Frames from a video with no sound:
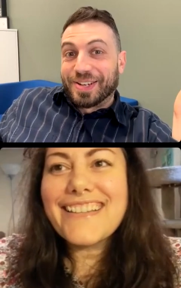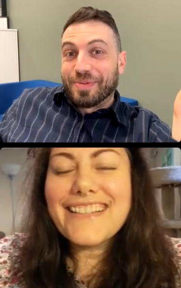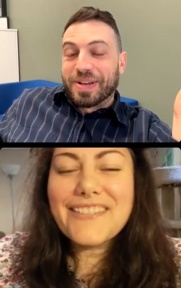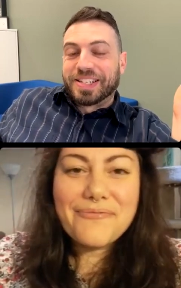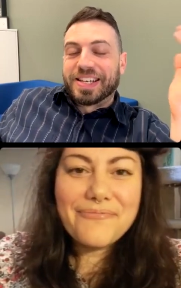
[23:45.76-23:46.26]

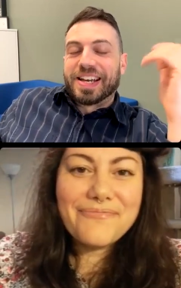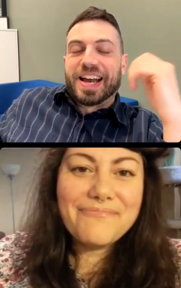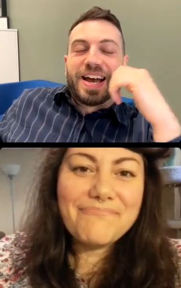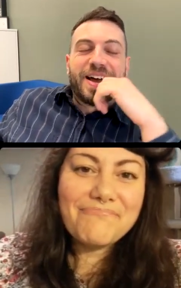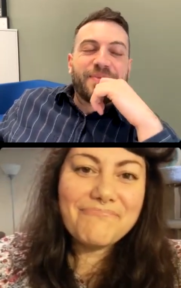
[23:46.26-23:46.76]
Speaker 1: too busy
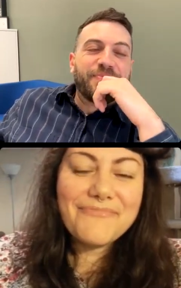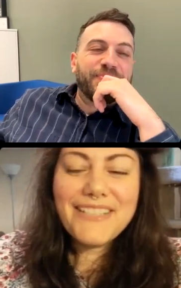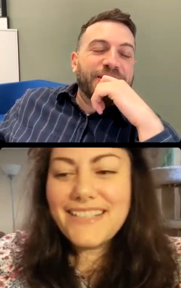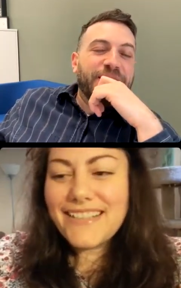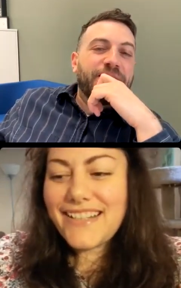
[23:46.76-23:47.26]
um,
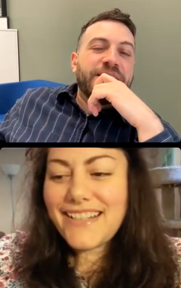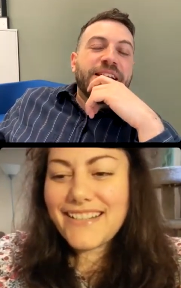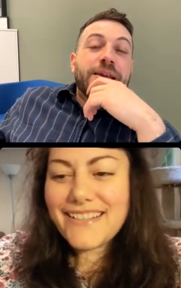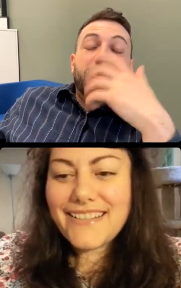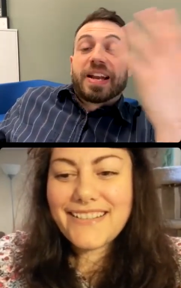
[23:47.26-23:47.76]
you know
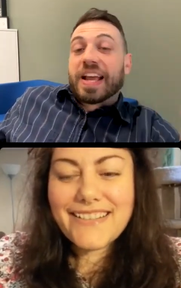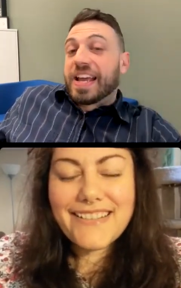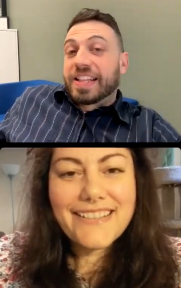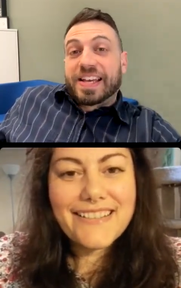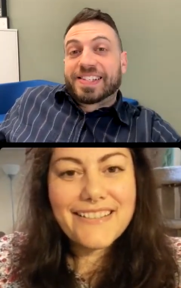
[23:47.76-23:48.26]
yeah but
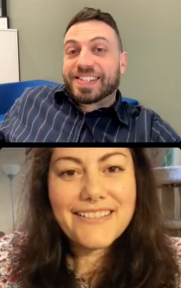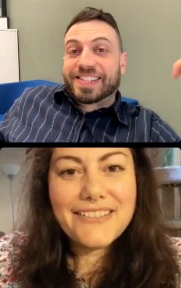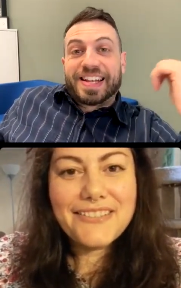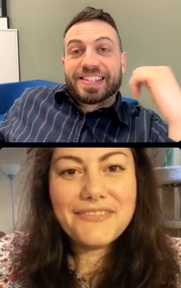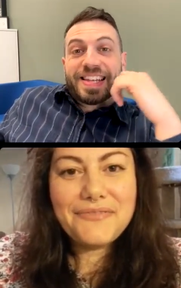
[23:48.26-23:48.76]
hey that,
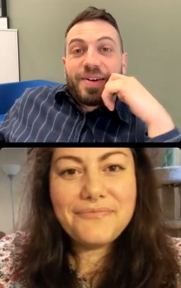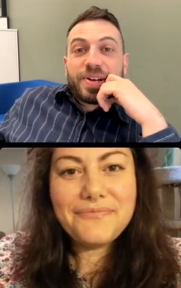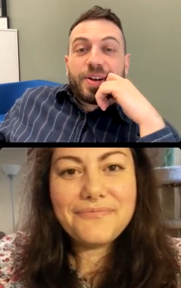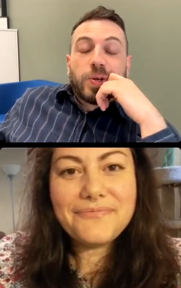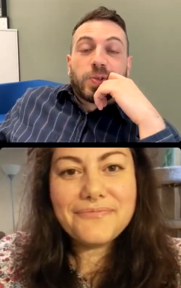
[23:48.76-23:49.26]
that's how
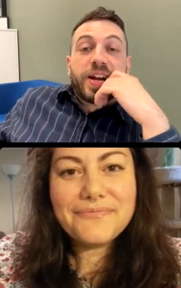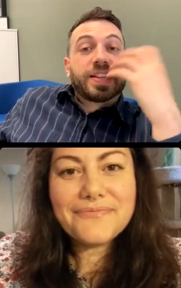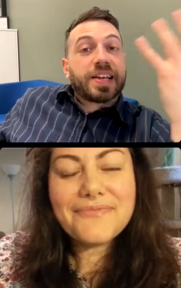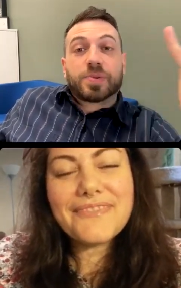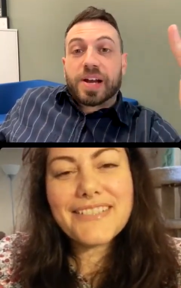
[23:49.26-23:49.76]
it goes right
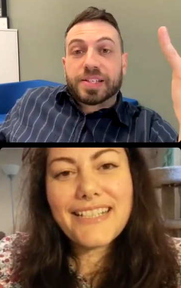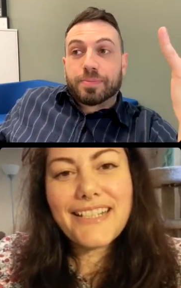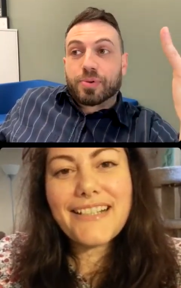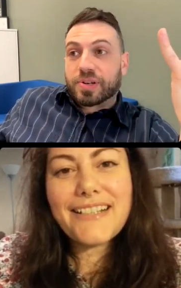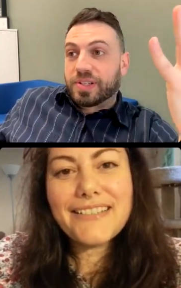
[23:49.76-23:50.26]
and that's why it's
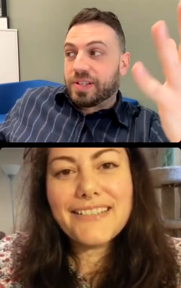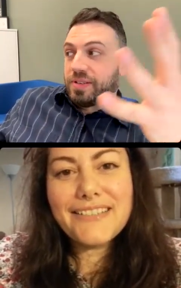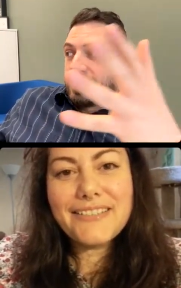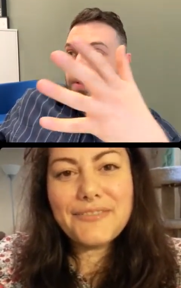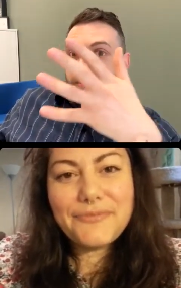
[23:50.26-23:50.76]
important yeah.
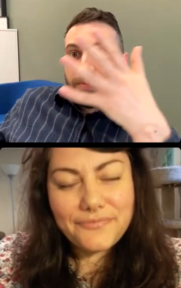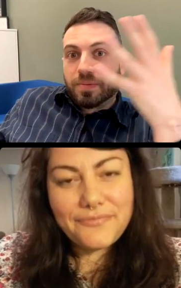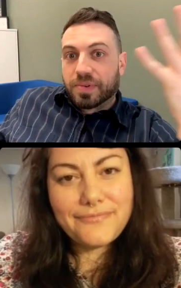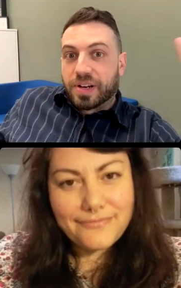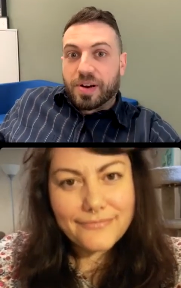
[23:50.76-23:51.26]
that,
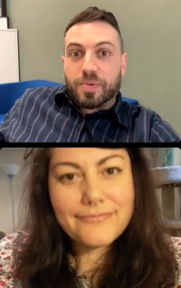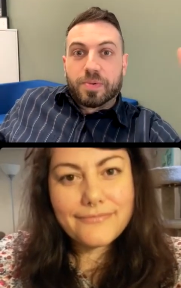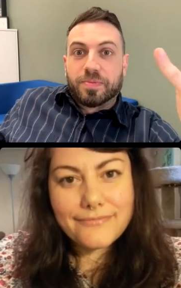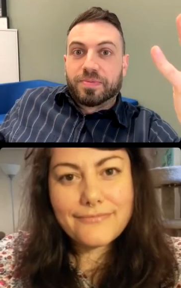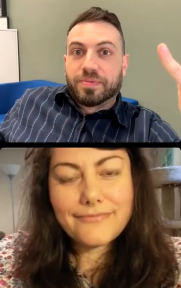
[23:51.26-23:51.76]
you
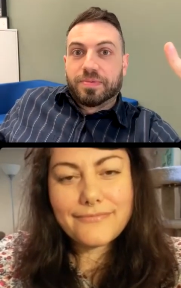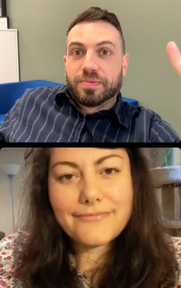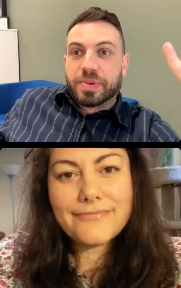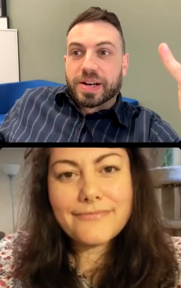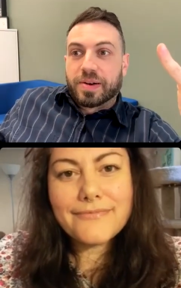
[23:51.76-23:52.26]
know
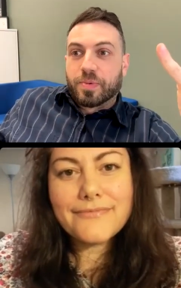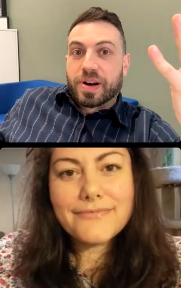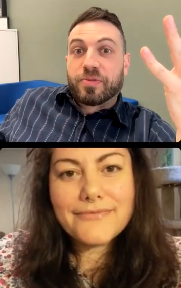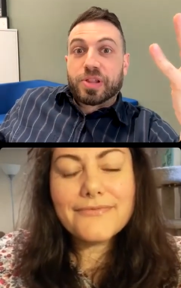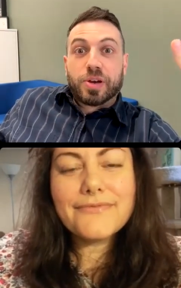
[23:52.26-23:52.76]
we, we're
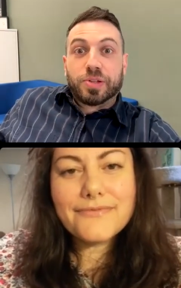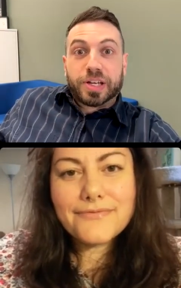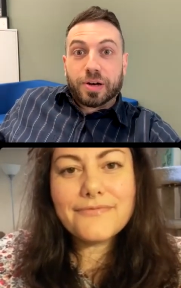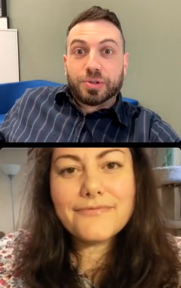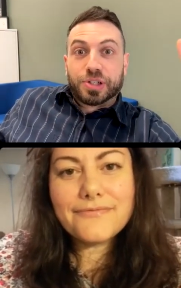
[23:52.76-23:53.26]
never the only
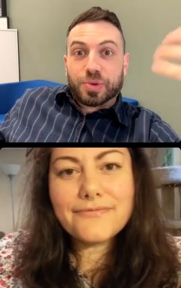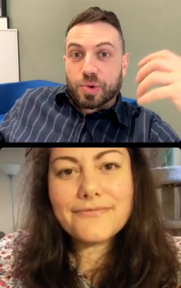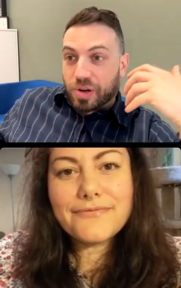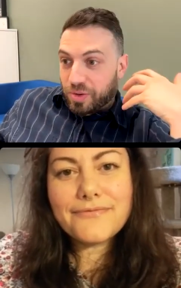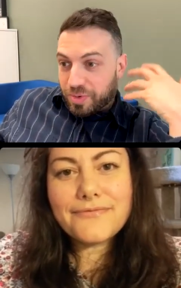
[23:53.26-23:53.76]
coach in the
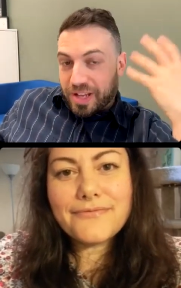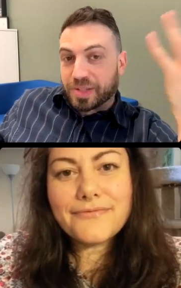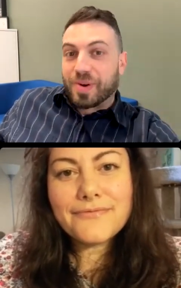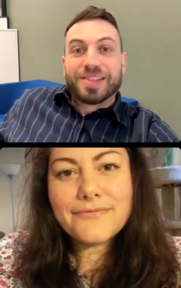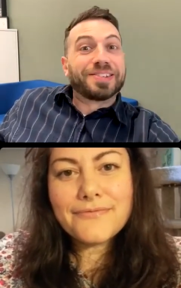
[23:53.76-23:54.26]
world
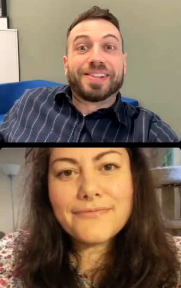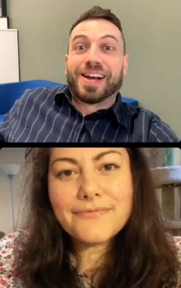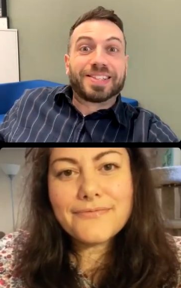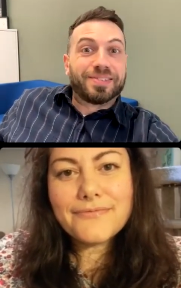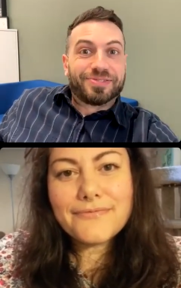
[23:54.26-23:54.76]
that's why there's
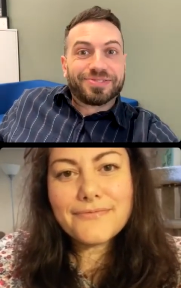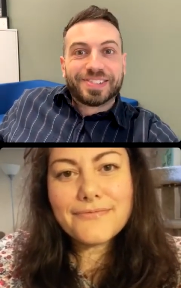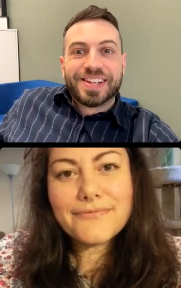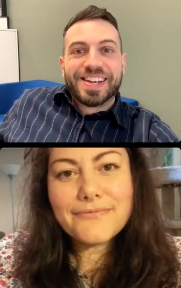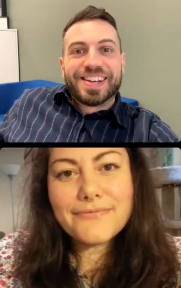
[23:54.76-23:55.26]
lots of
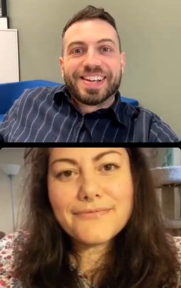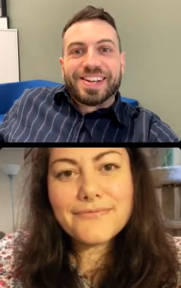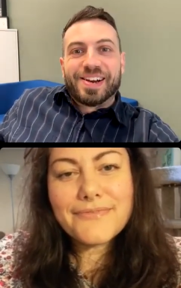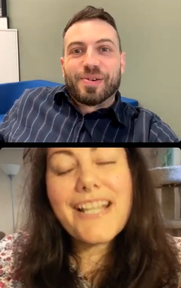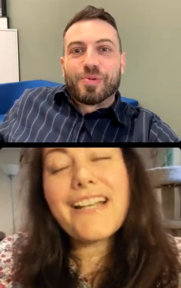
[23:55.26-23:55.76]
you
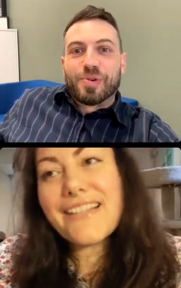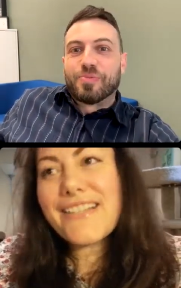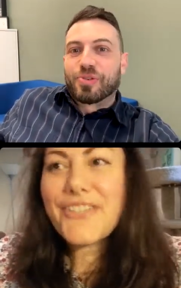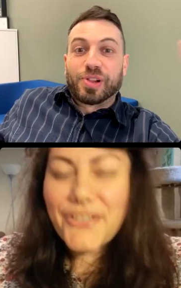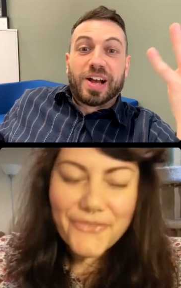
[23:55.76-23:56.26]
know yeah,
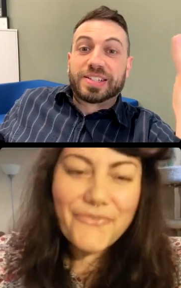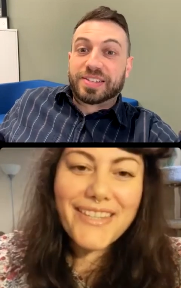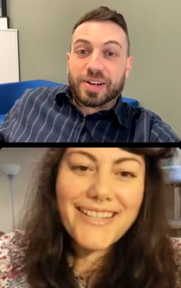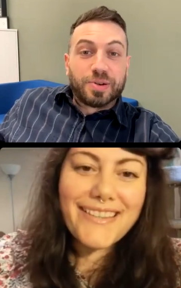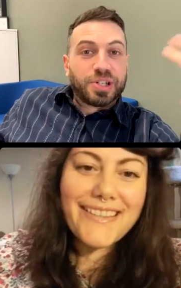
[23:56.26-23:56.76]
for lots of
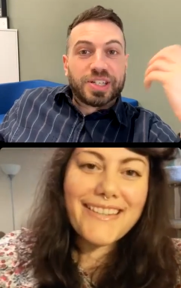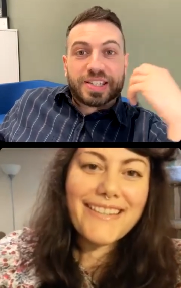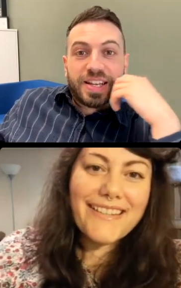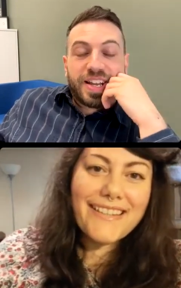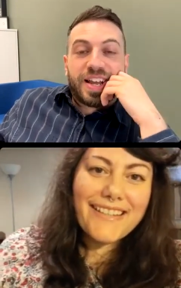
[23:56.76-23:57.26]
coaches
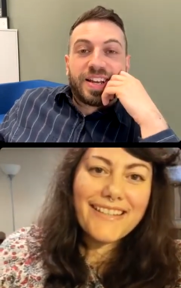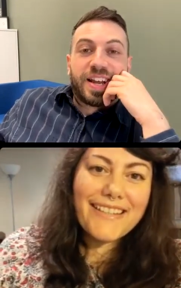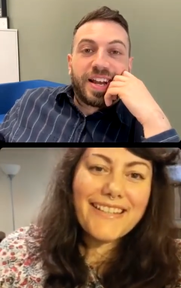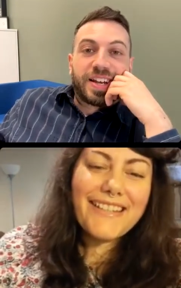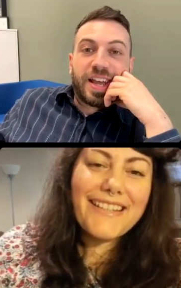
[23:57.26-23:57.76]
and, and
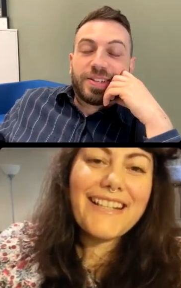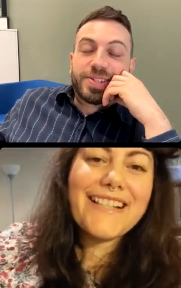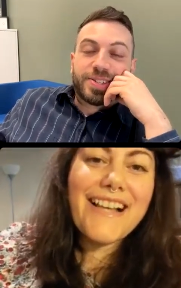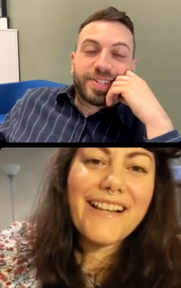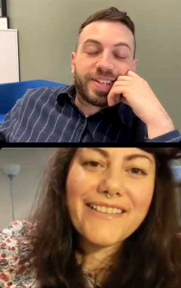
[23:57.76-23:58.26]
exactly.
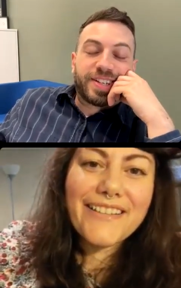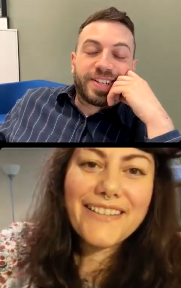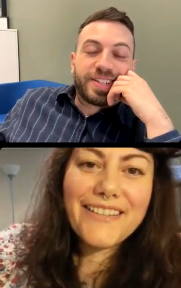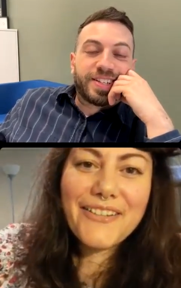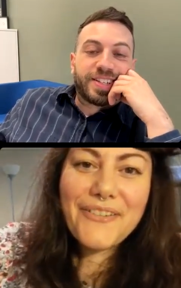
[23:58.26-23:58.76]
counselors and,
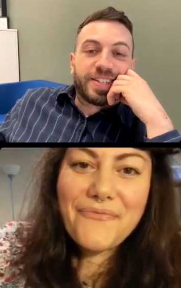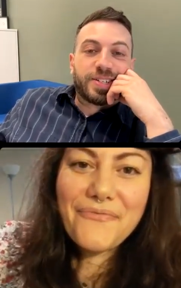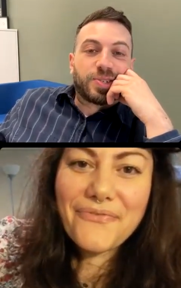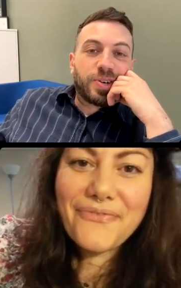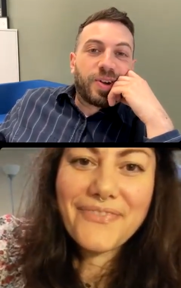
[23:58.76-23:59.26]
and
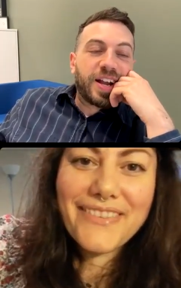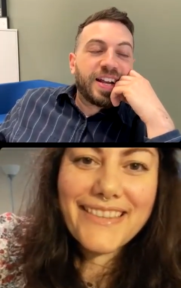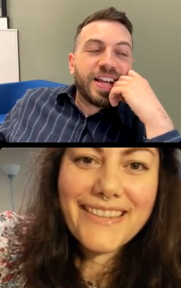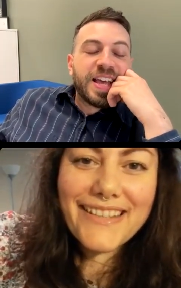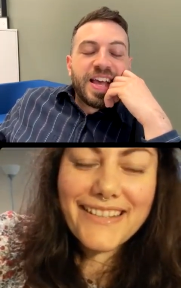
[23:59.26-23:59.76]
right?
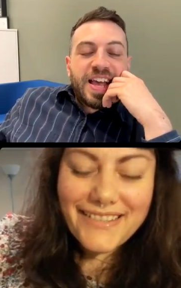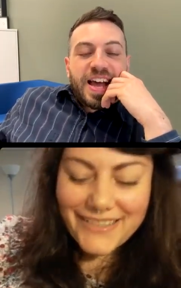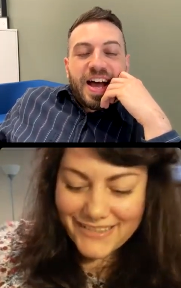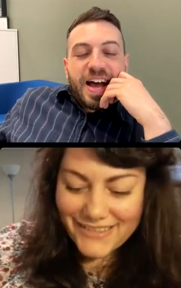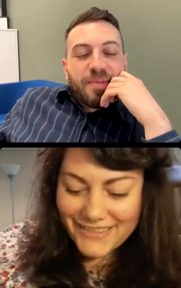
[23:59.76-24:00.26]

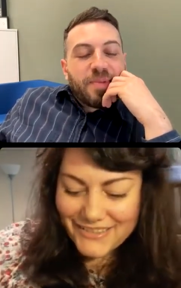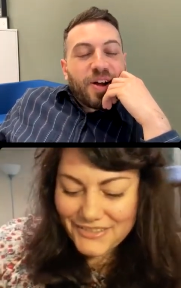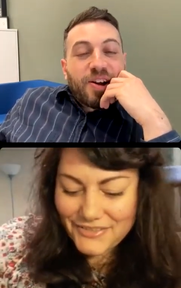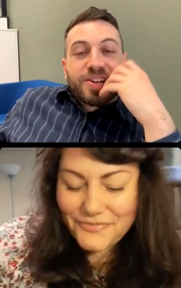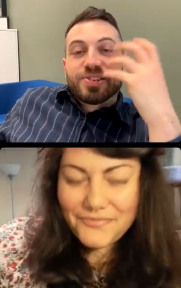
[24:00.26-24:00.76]
um,
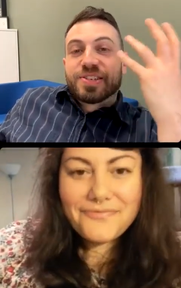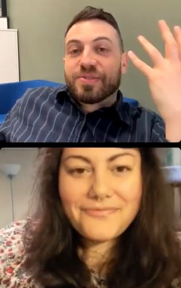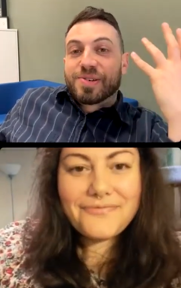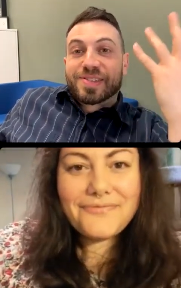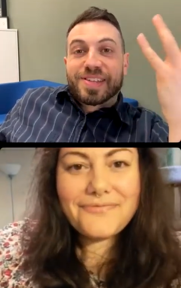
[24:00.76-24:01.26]
all right Giusi well